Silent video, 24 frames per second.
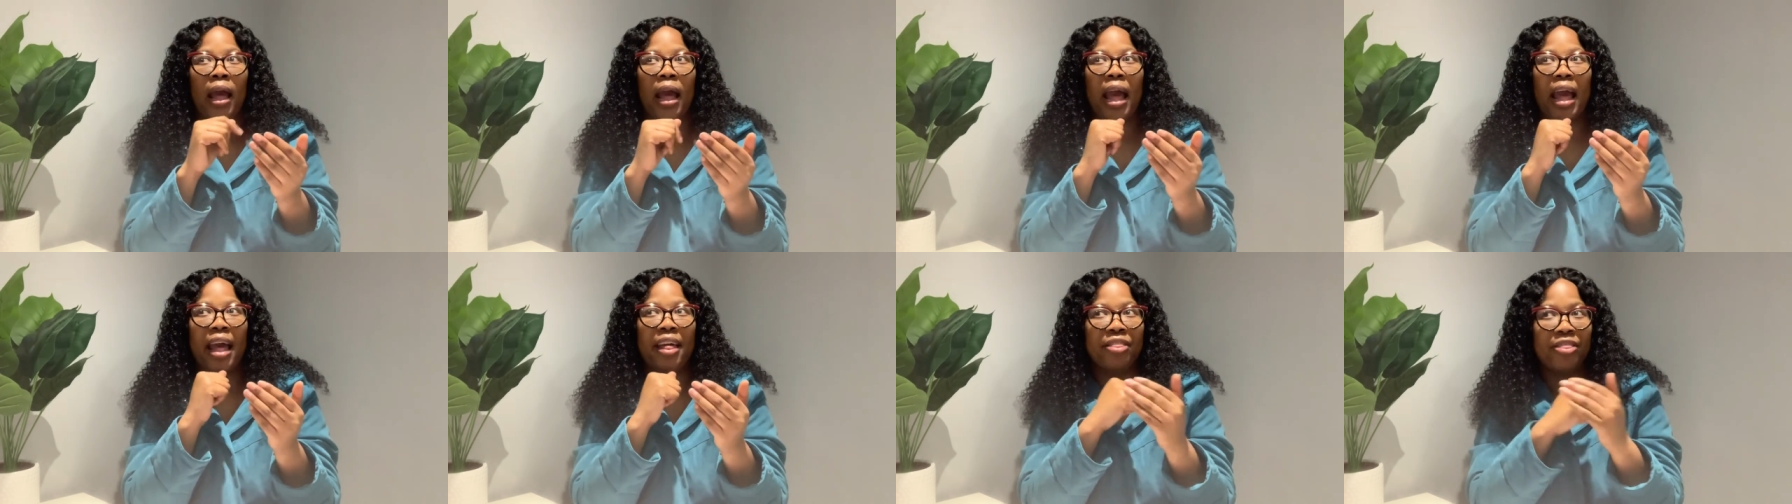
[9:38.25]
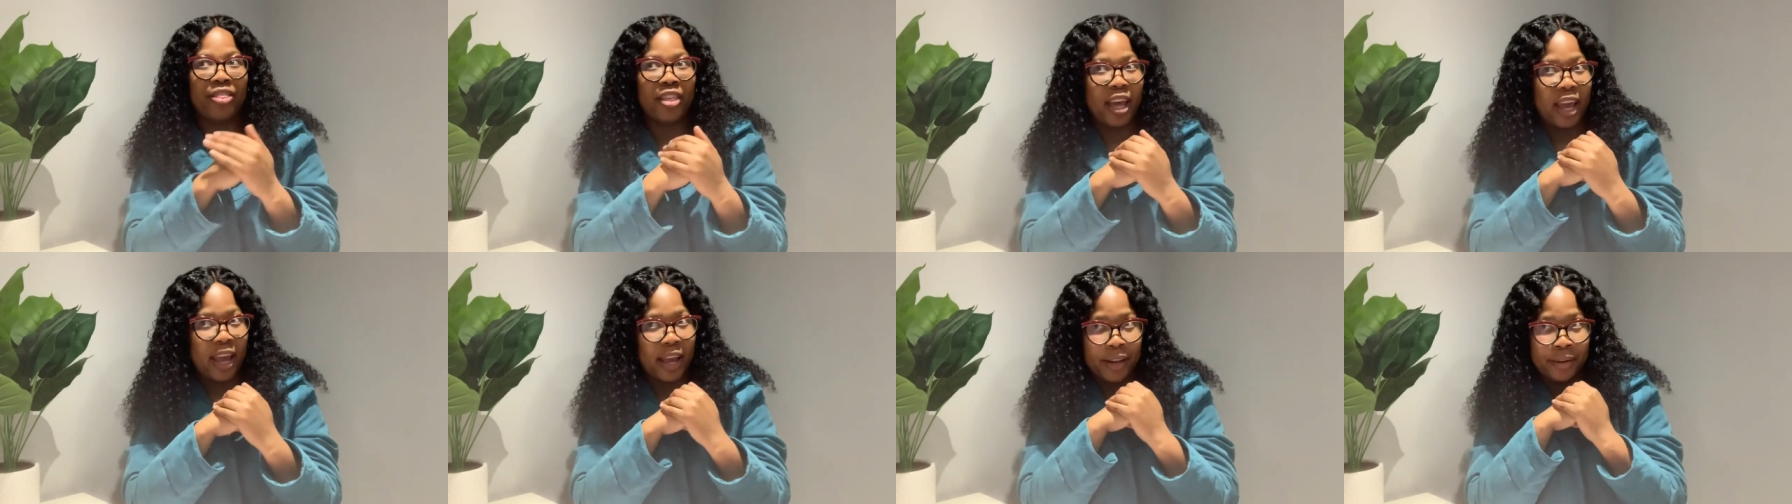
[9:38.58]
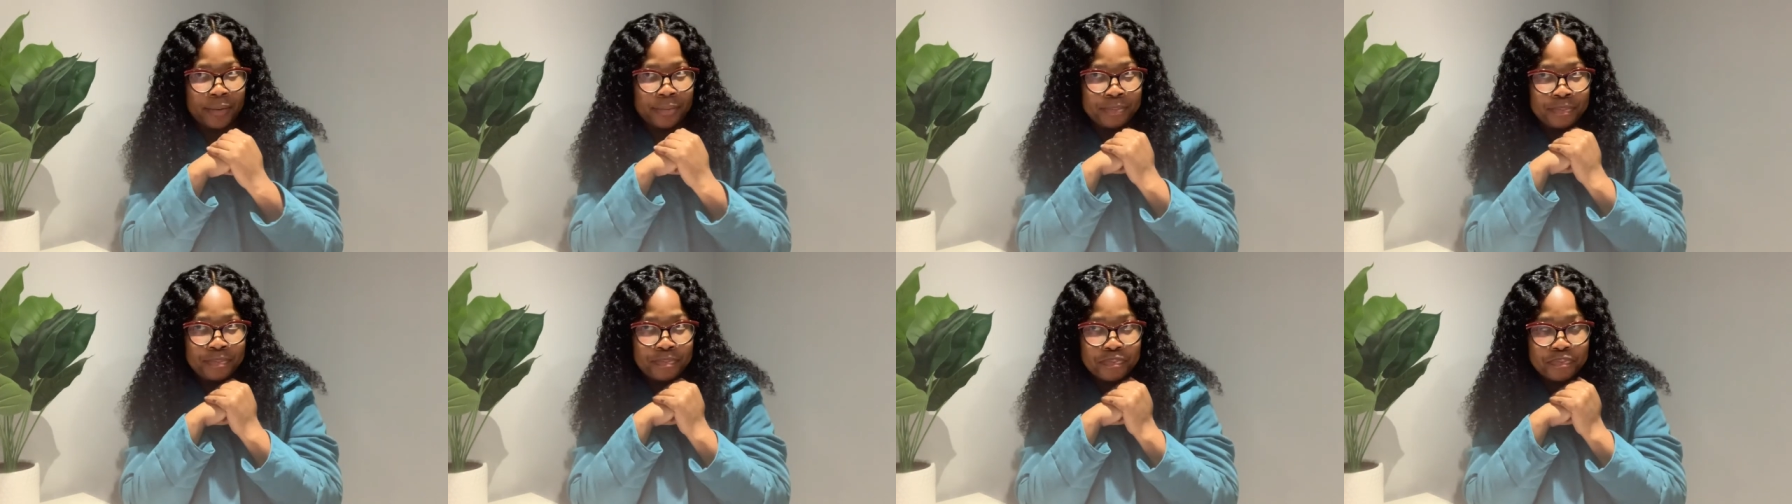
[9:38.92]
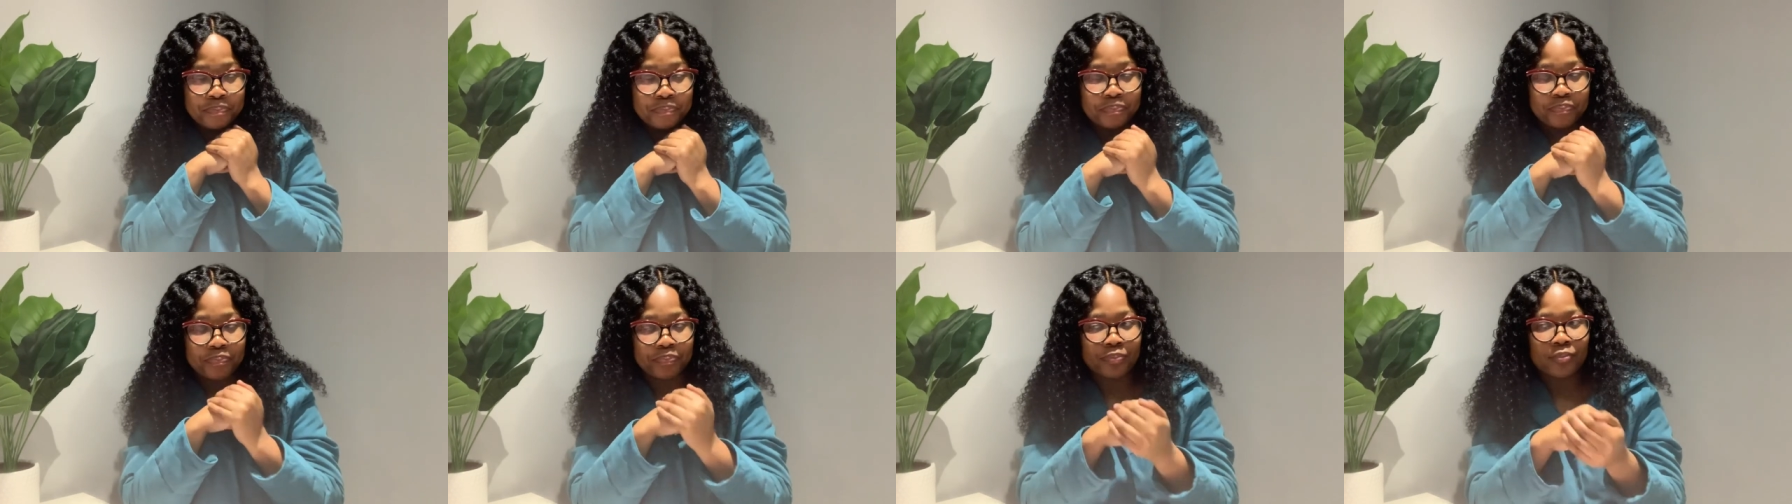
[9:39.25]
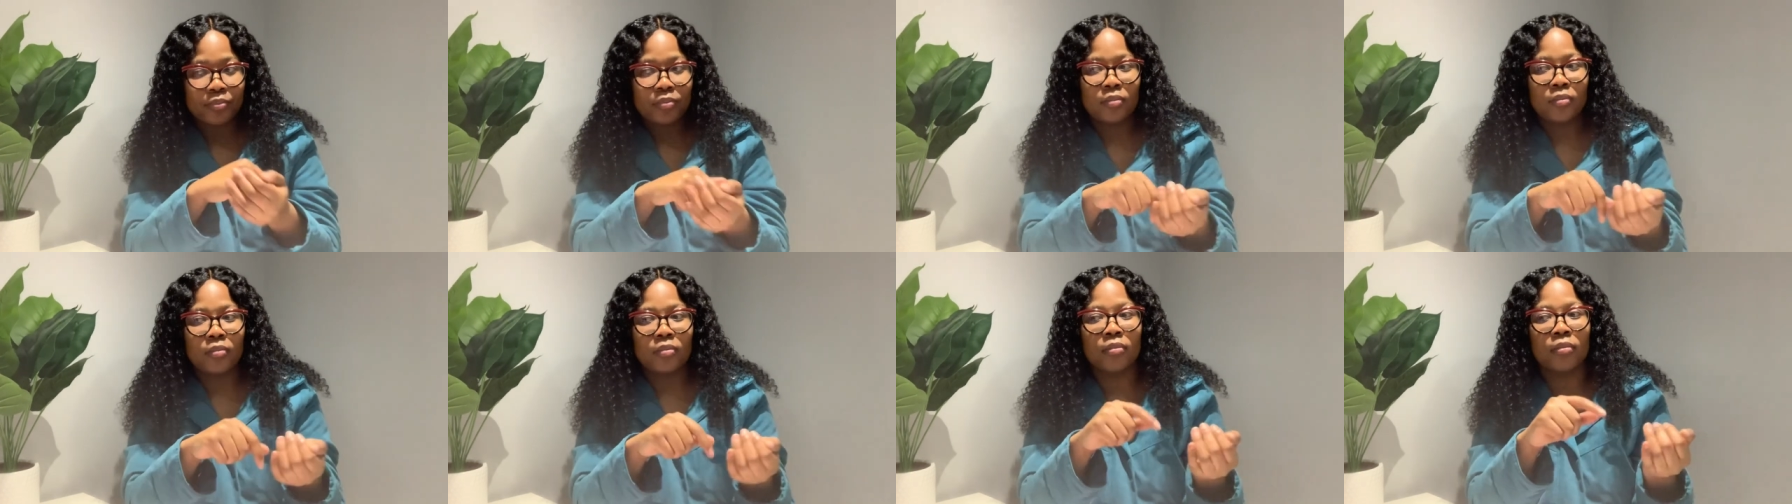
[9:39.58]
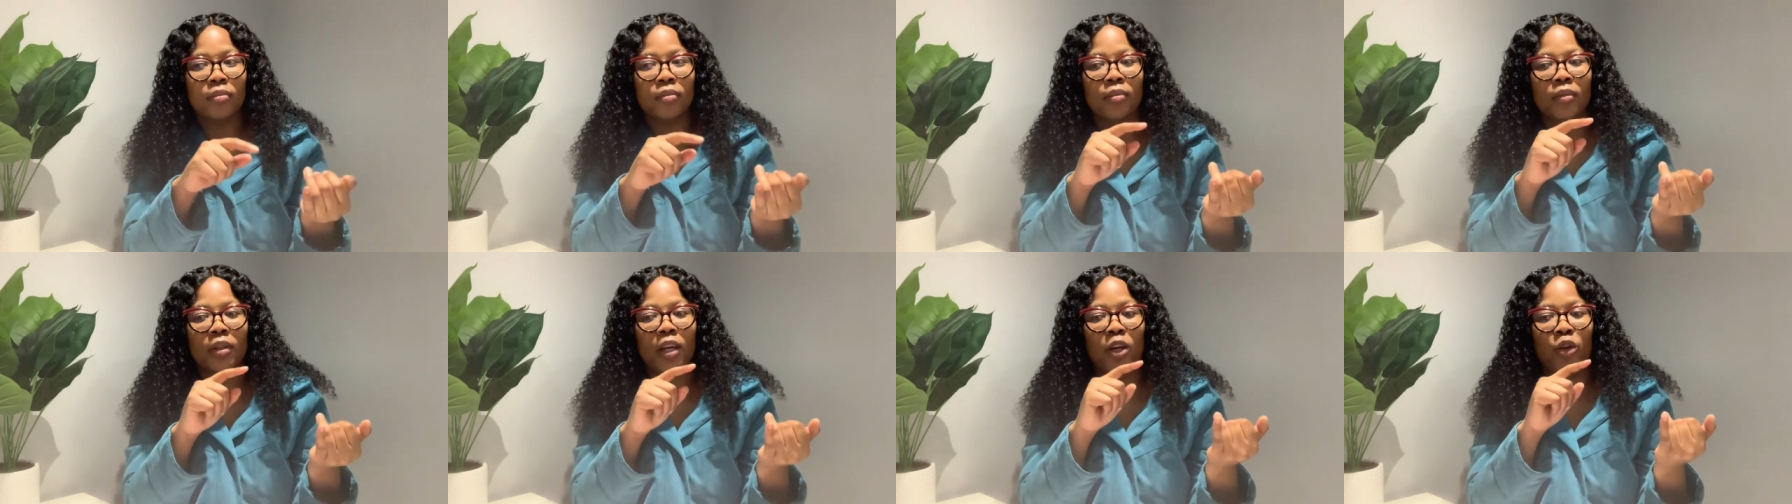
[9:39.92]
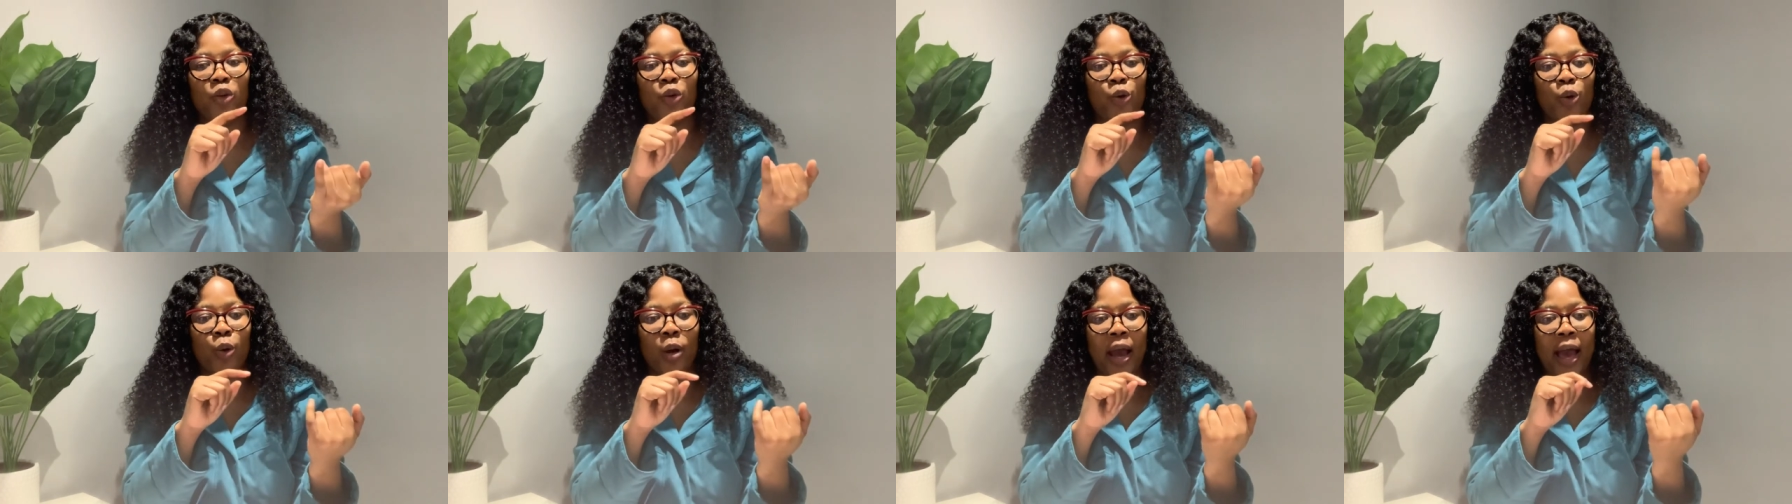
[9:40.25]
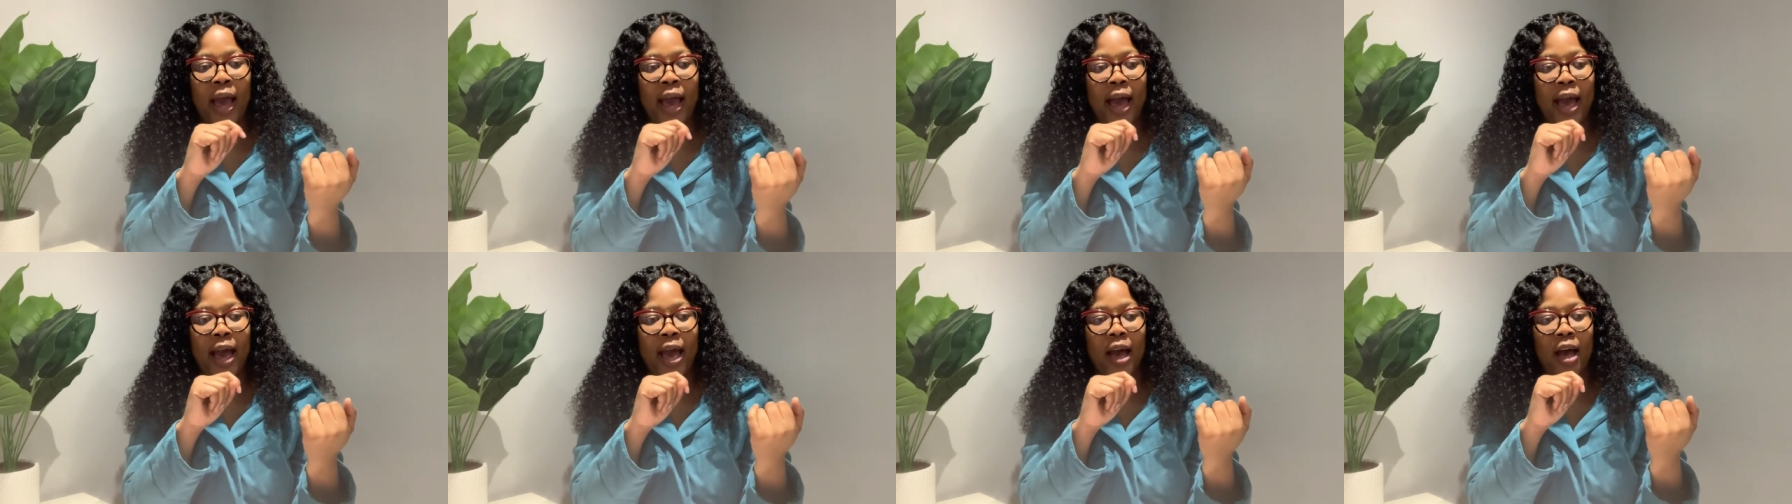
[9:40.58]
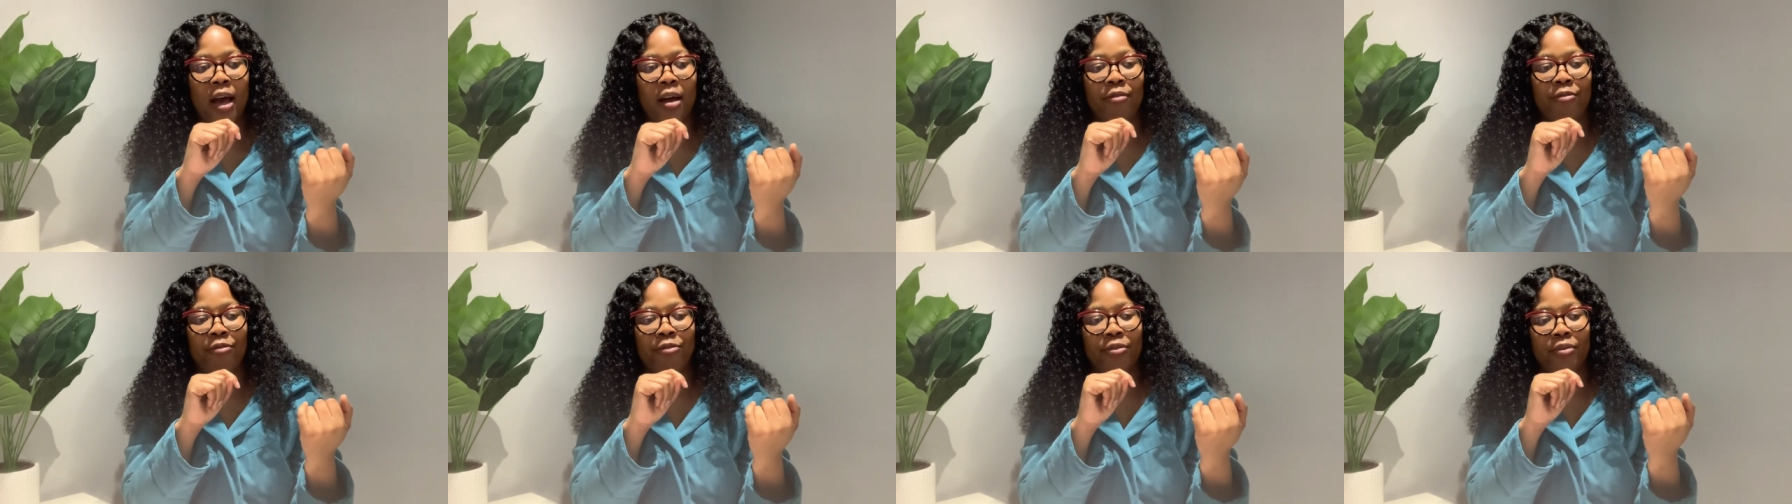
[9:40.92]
And then you have